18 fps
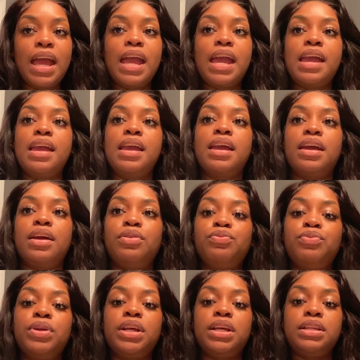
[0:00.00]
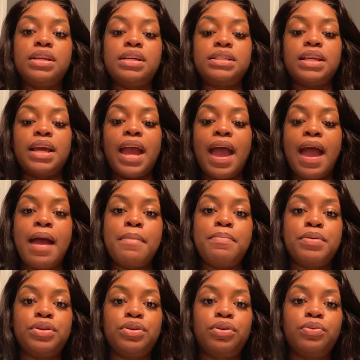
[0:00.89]
and when it doesn't
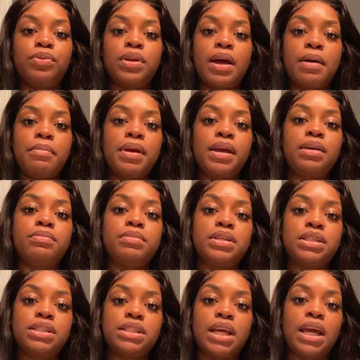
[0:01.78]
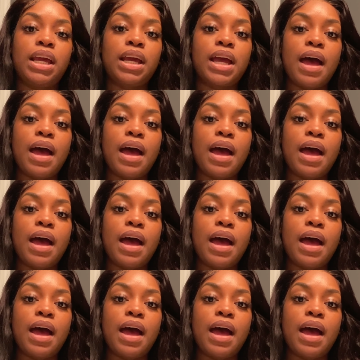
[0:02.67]
happen or when I make a mistake,